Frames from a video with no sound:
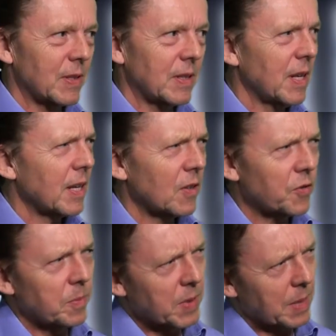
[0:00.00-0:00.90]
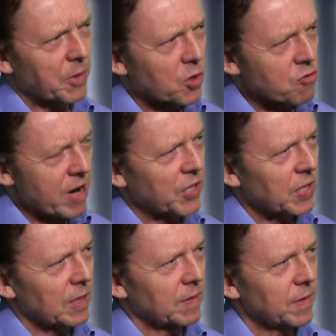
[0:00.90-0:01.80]
and they can often become
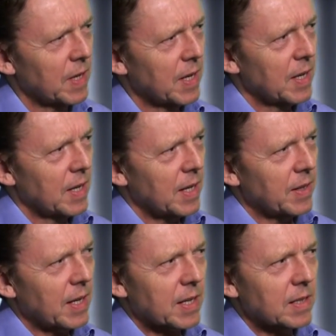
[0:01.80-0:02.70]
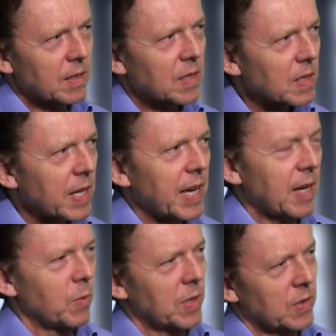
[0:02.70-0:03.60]
aggressive, and that can
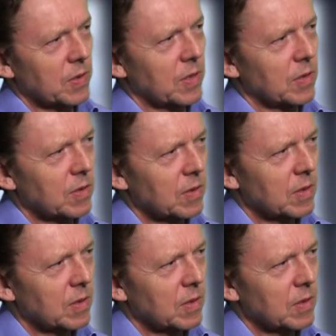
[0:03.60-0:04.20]
scare witnesses.